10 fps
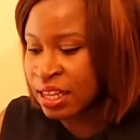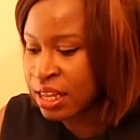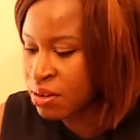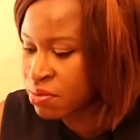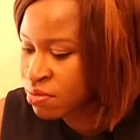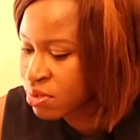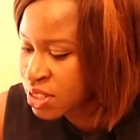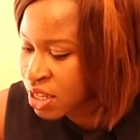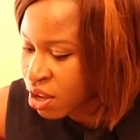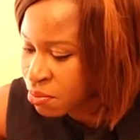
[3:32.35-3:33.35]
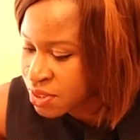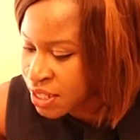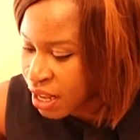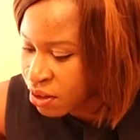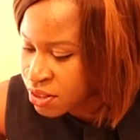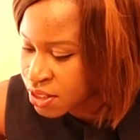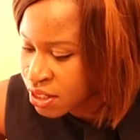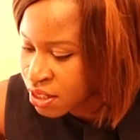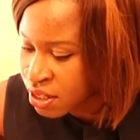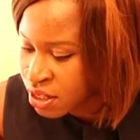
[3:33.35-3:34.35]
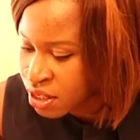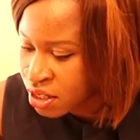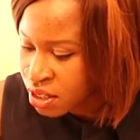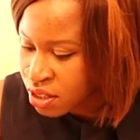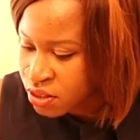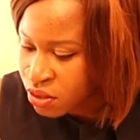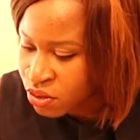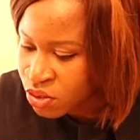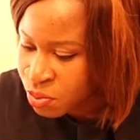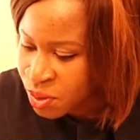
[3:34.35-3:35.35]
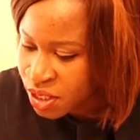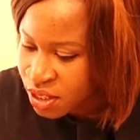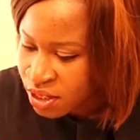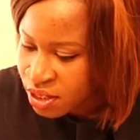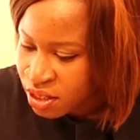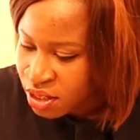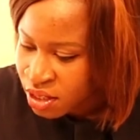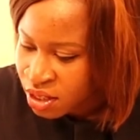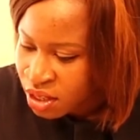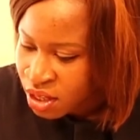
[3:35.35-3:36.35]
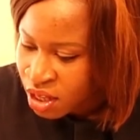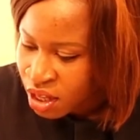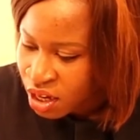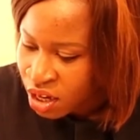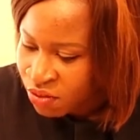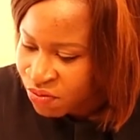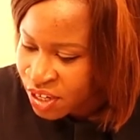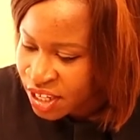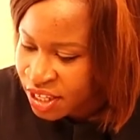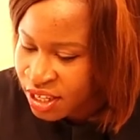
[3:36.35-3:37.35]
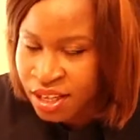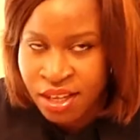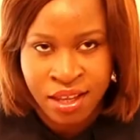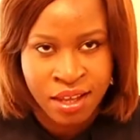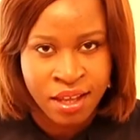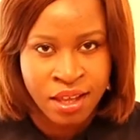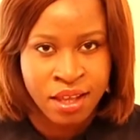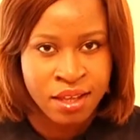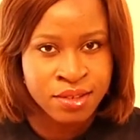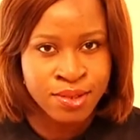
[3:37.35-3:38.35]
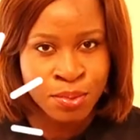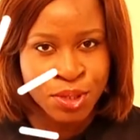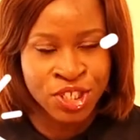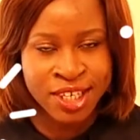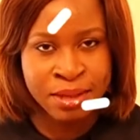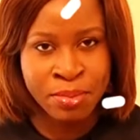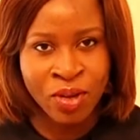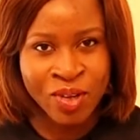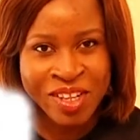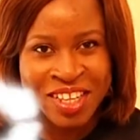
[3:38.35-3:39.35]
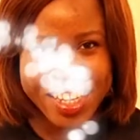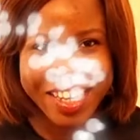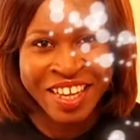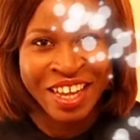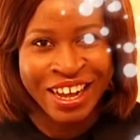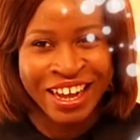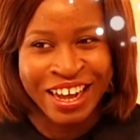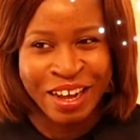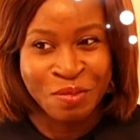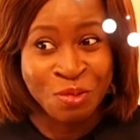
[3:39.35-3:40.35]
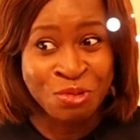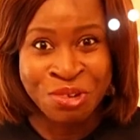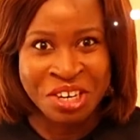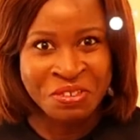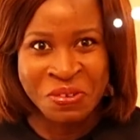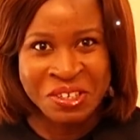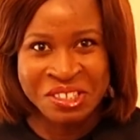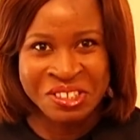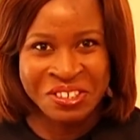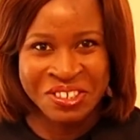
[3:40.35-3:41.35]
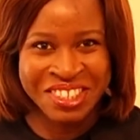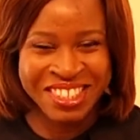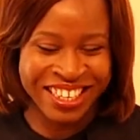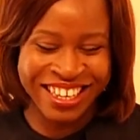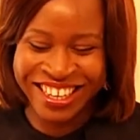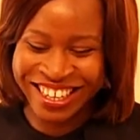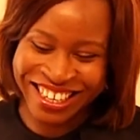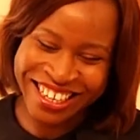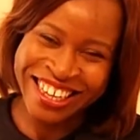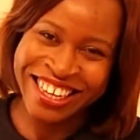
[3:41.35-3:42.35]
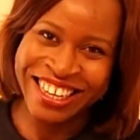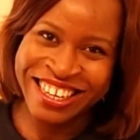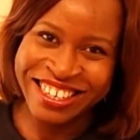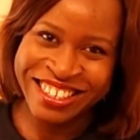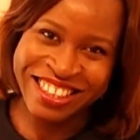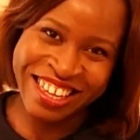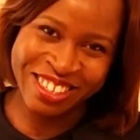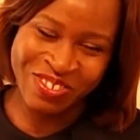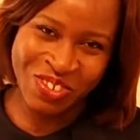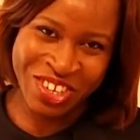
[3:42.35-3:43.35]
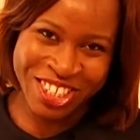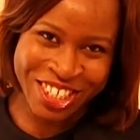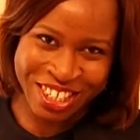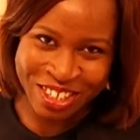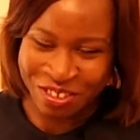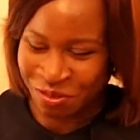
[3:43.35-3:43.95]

And once it comes out, it's going to be a lovely Zobo jelly ball ready for dessert. Thanks for watching.